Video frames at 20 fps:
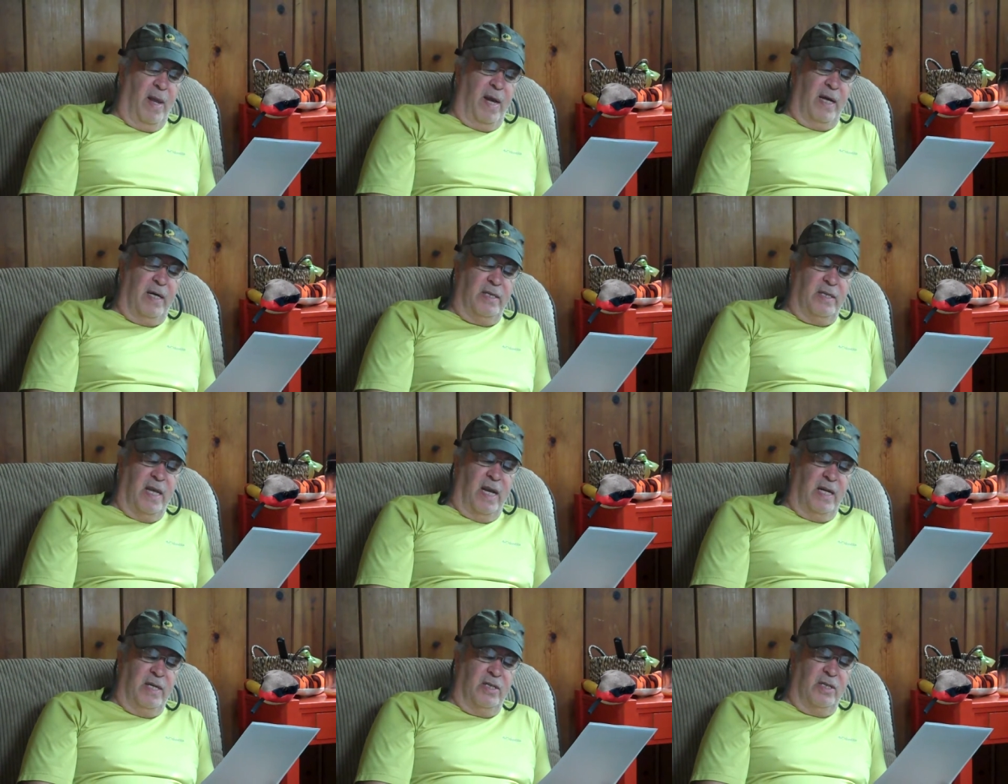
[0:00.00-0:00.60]

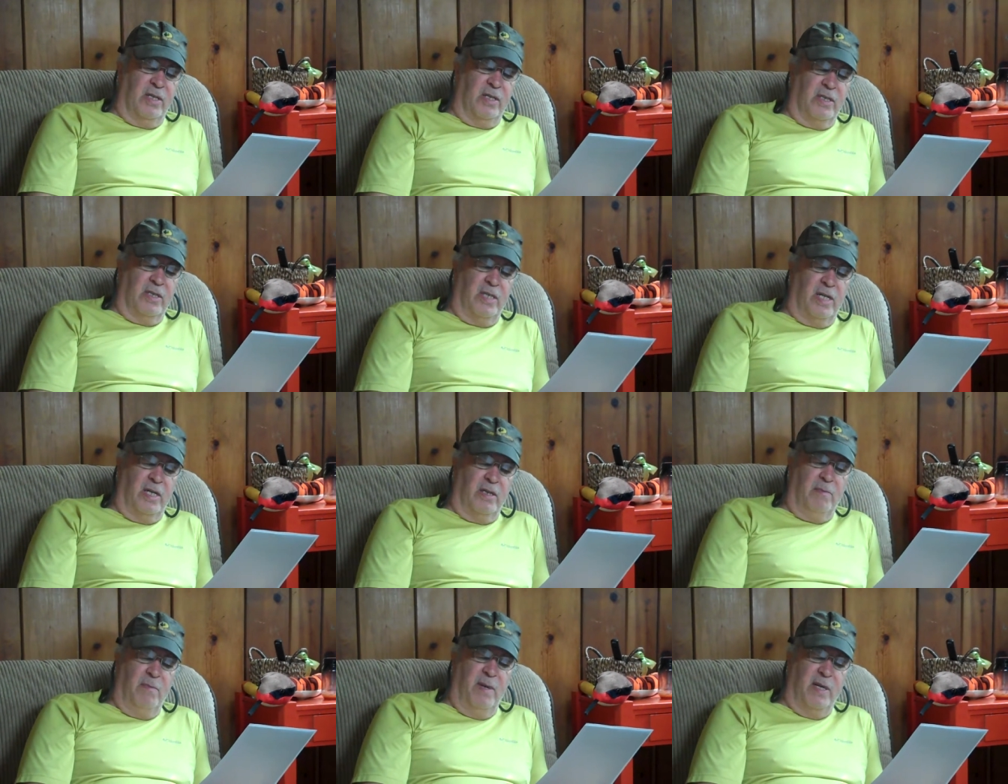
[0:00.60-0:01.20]
meditations,
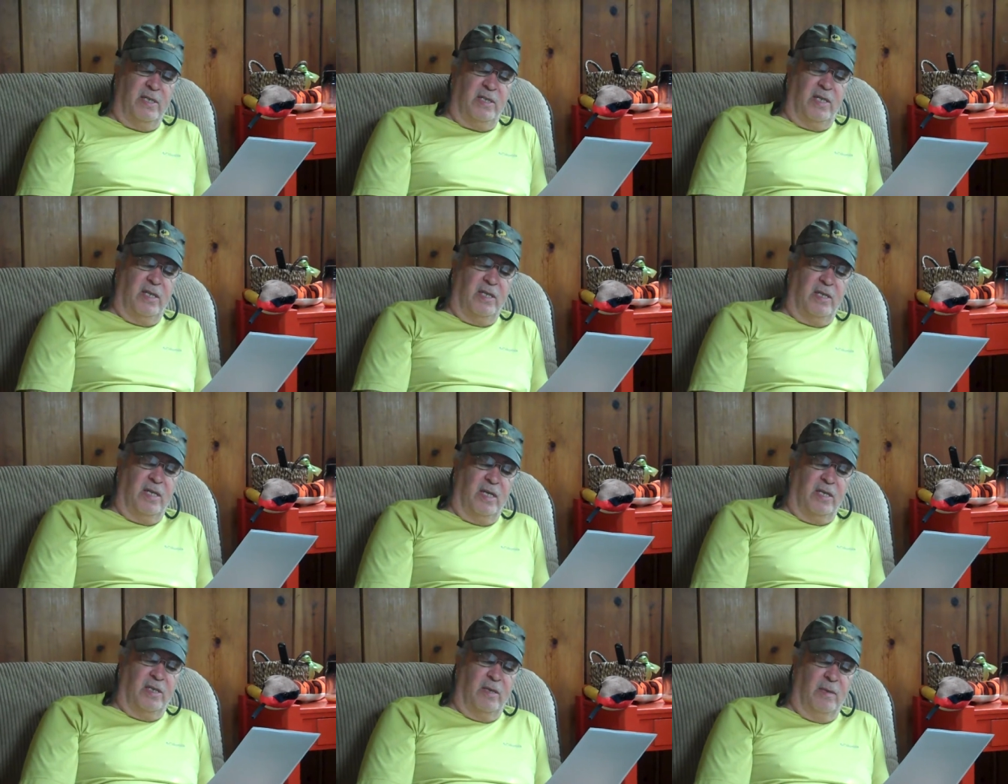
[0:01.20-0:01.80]
his
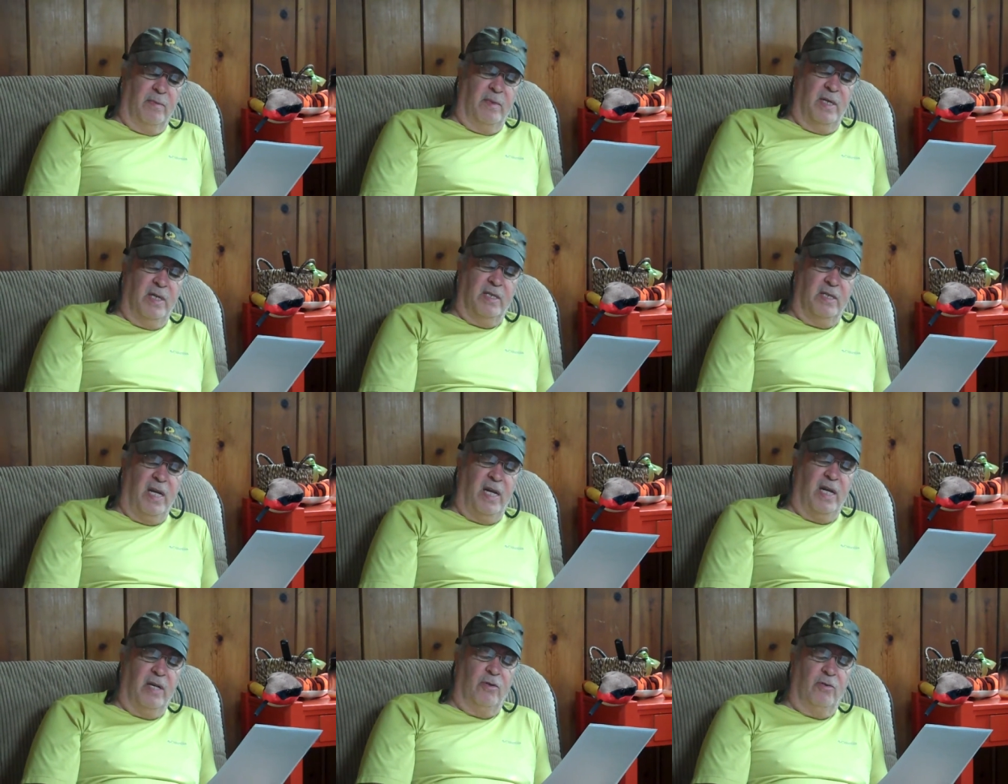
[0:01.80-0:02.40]
mysticism,
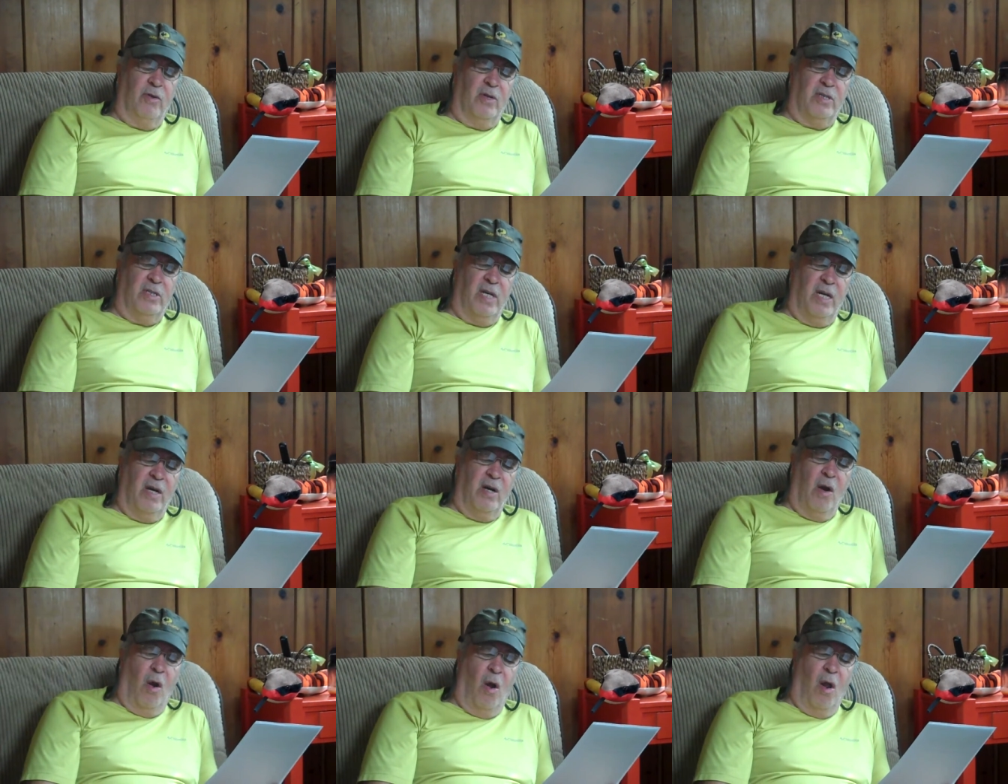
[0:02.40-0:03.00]
his interest
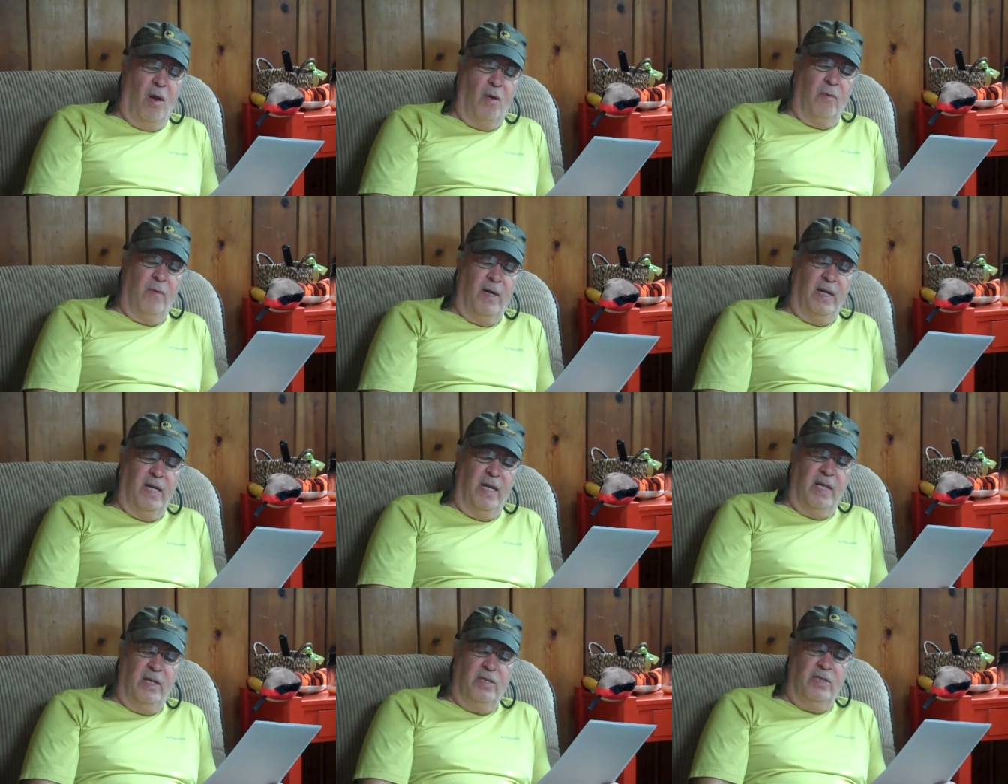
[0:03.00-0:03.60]
in all
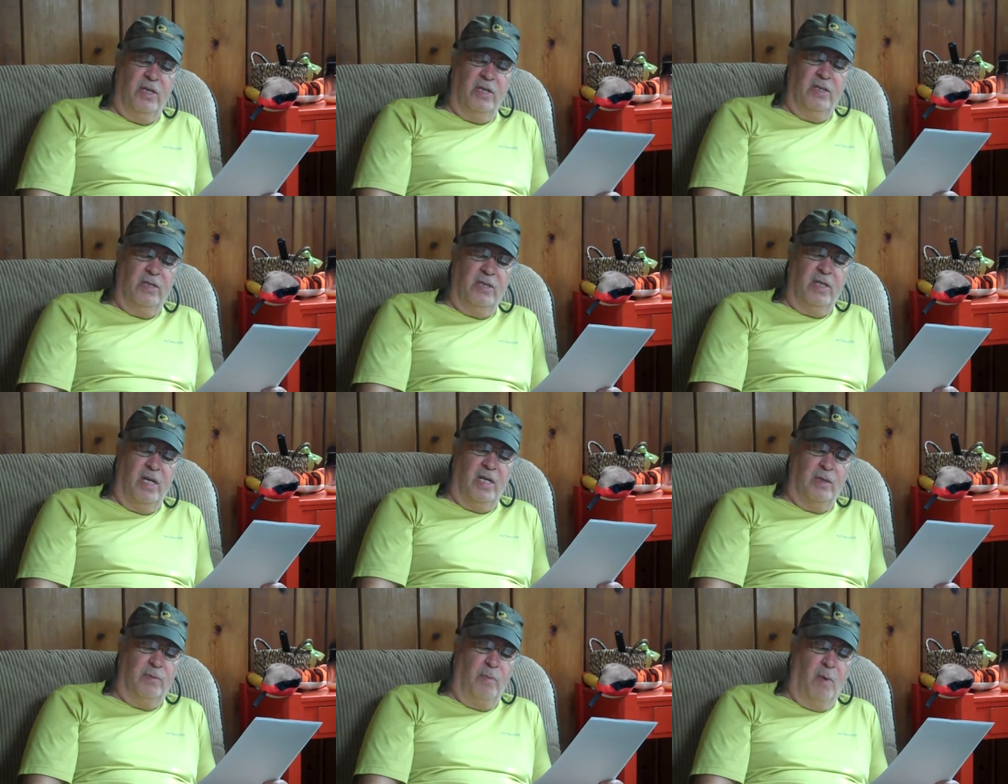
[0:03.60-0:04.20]

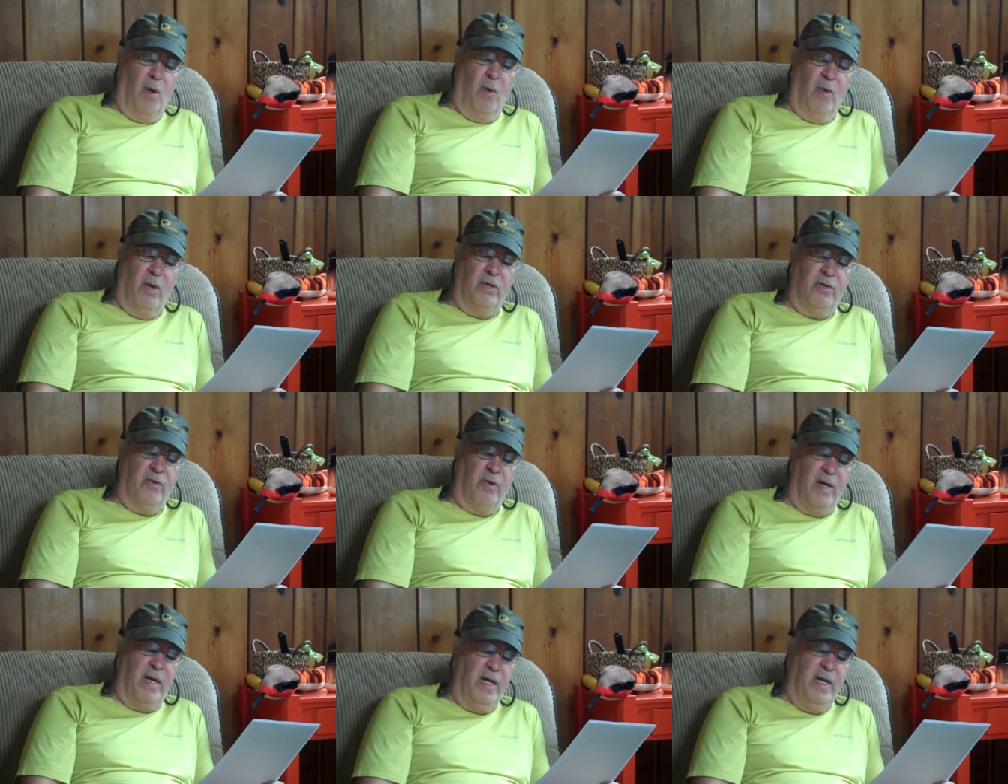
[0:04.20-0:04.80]
religions, his
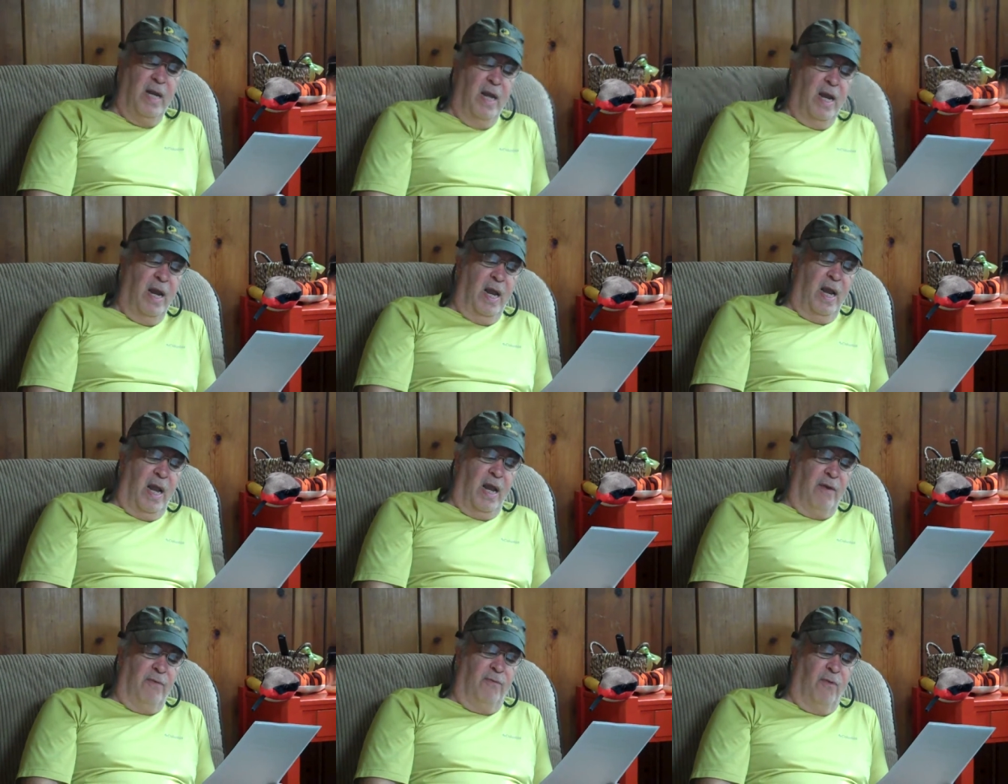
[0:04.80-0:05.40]
poetry,
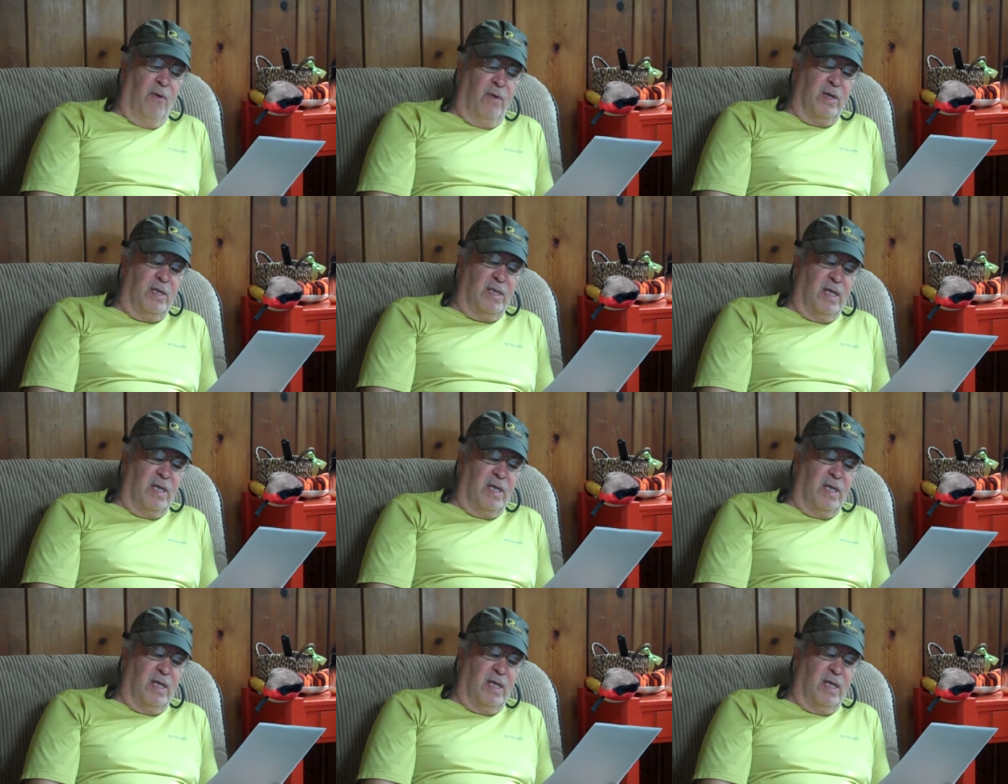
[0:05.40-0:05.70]
and for